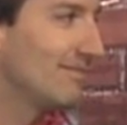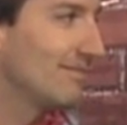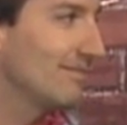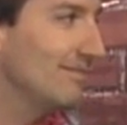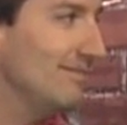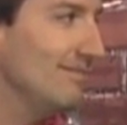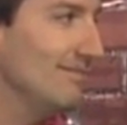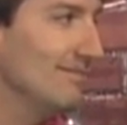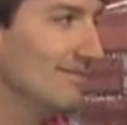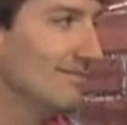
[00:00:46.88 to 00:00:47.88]

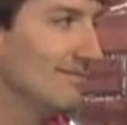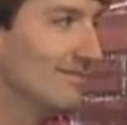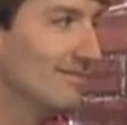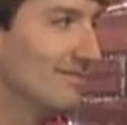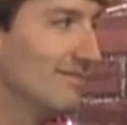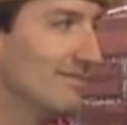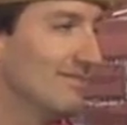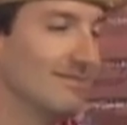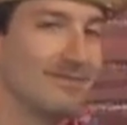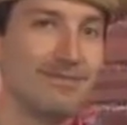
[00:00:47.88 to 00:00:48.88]

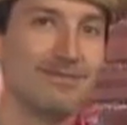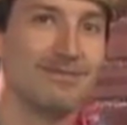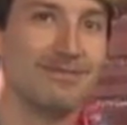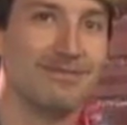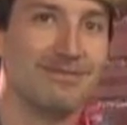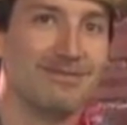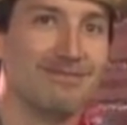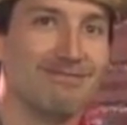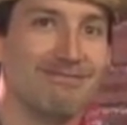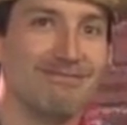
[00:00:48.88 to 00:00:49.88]

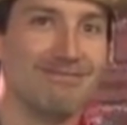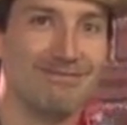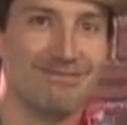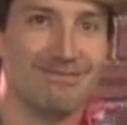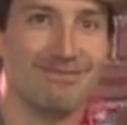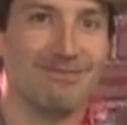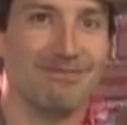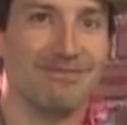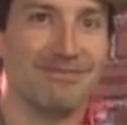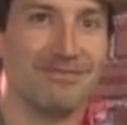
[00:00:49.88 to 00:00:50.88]
[no speech]